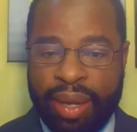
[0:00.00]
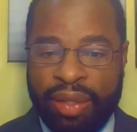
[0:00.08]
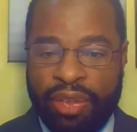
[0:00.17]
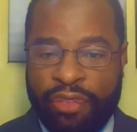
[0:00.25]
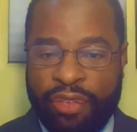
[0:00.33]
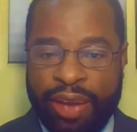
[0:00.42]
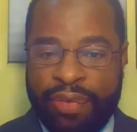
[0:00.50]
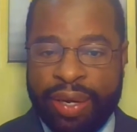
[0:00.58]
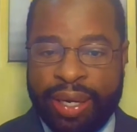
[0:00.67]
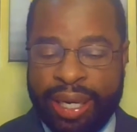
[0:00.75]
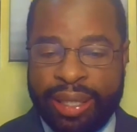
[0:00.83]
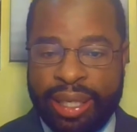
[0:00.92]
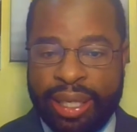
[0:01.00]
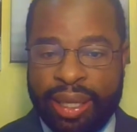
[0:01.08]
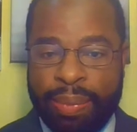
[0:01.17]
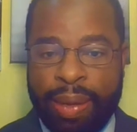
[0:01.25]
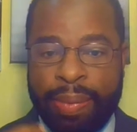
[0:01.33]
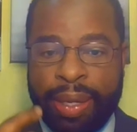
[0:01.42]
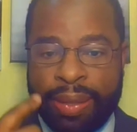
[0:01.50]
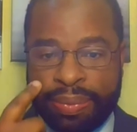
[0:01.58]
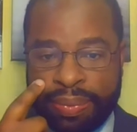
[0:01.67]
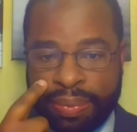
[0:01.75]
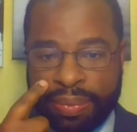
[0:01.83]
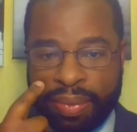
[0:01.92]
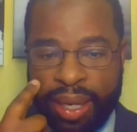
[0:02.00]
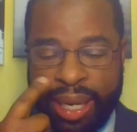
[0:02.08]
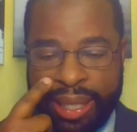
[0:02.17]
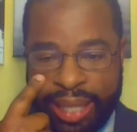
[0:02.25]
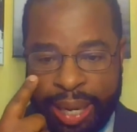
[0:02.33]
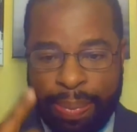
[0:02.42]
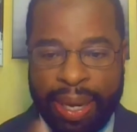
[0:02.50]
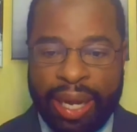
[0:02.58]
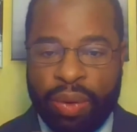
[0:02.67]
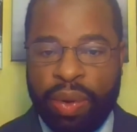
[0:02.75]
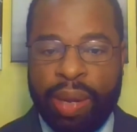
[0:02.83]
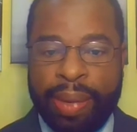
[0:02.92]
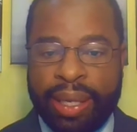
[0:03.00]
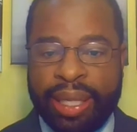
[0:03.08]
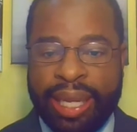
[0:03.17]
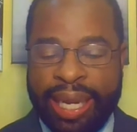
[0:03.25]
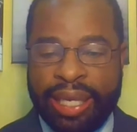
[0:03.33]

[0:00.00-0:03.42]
of the fight for the 19th Amendment is that Black women, the